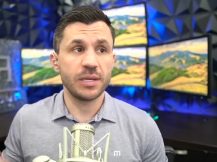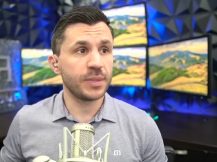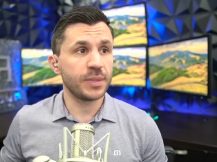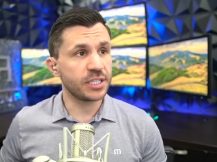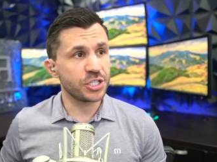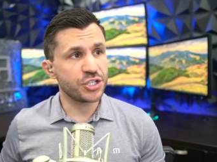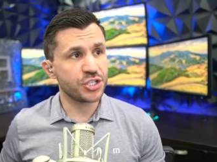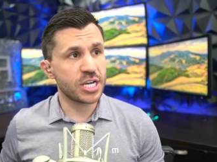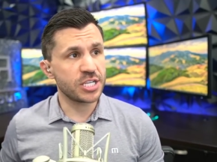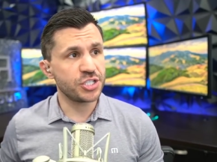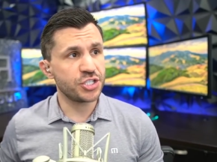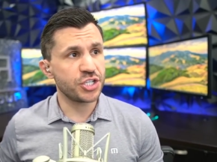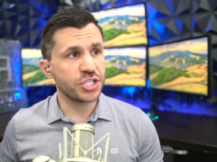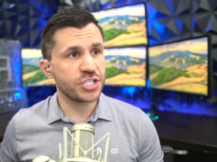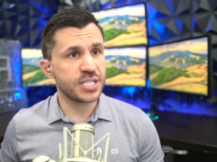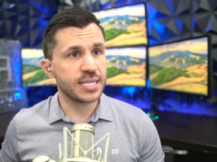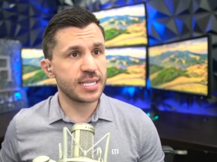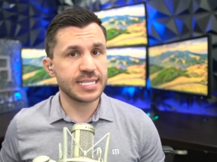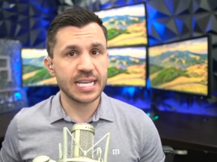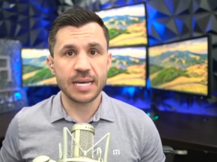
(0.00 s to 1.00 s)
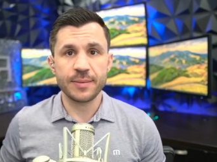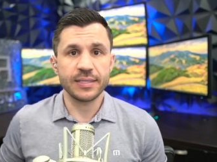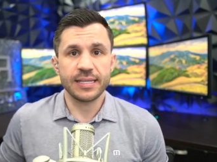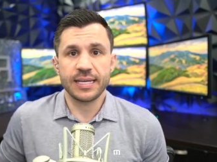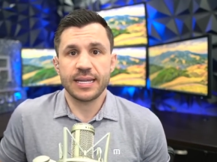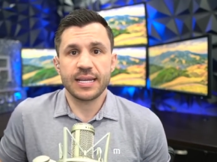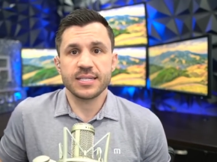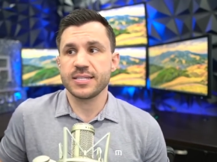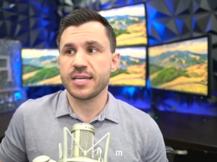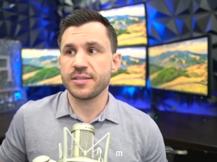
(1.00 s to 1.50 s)
But the judge just says, yeah, but
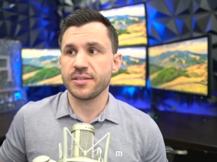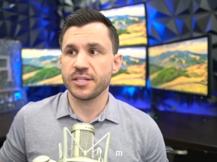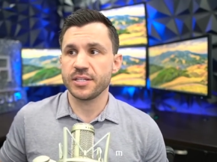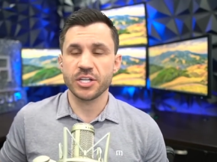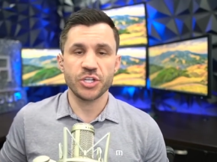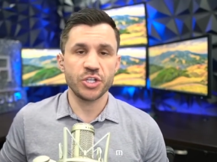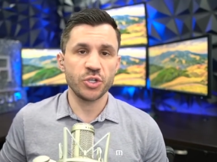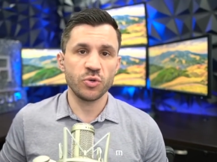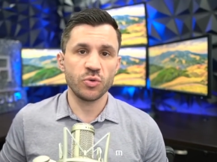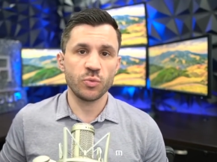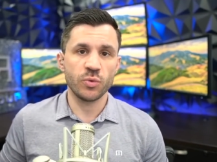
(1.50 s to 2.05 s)
that has nothing to do